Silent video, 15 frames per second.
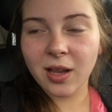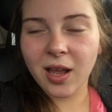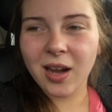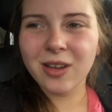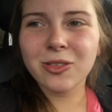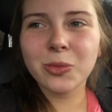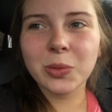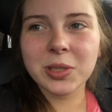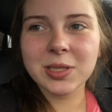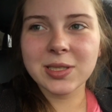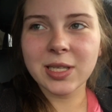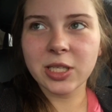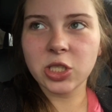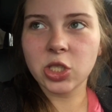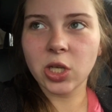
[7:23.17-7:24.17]
I don't want to
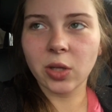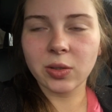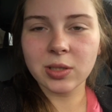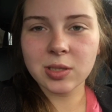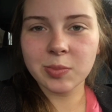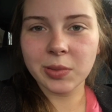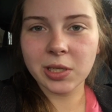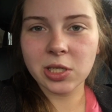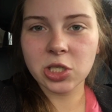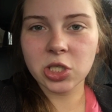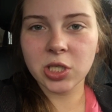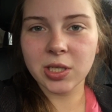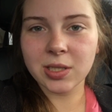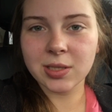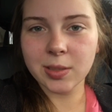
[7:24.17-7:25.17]
say jealous because
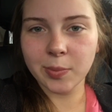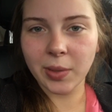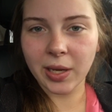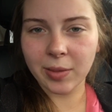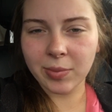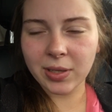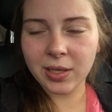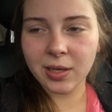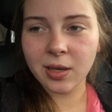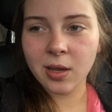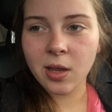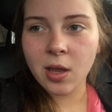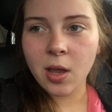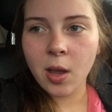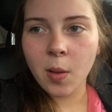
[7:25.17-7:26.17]
she is a baby,
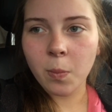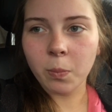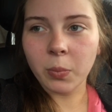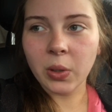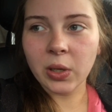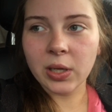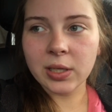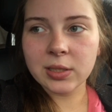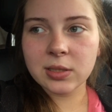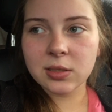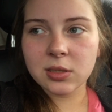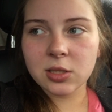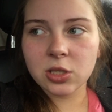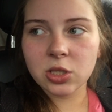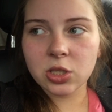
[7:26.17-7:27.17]
but
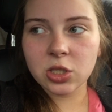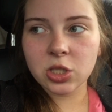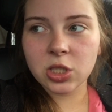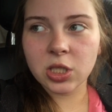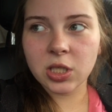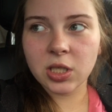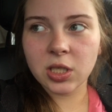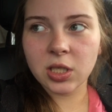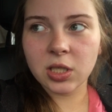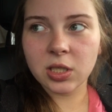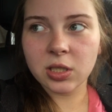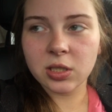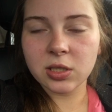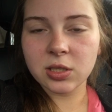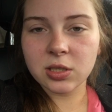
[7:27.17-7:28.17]

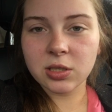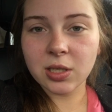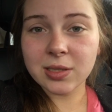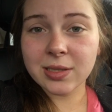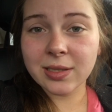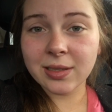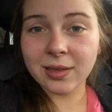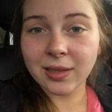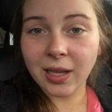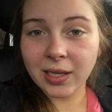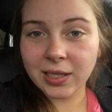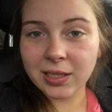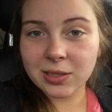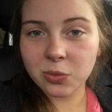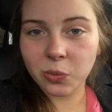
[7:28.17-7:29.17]
she doesn't
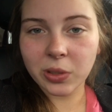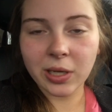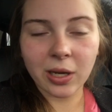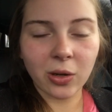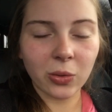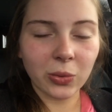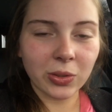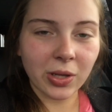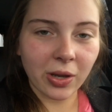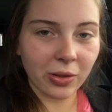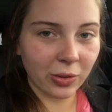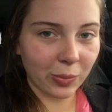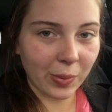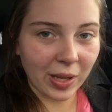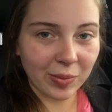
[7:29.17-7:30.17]
like it when I hold
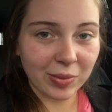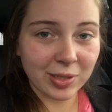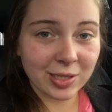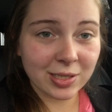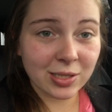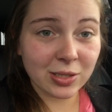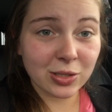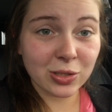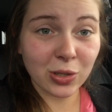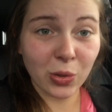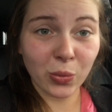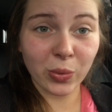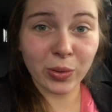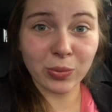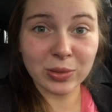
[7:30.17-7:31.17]
other babies,
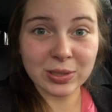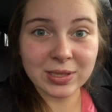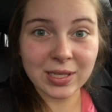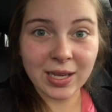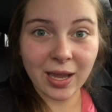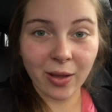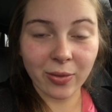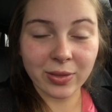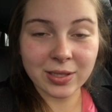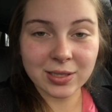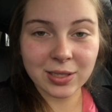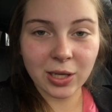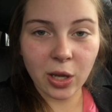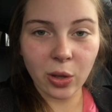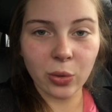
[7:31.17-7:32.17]
so we will see how
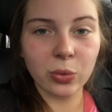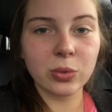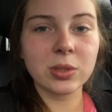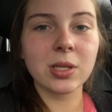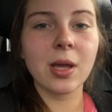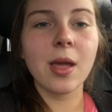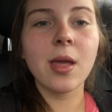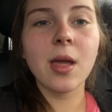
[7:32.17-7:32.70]
this goes.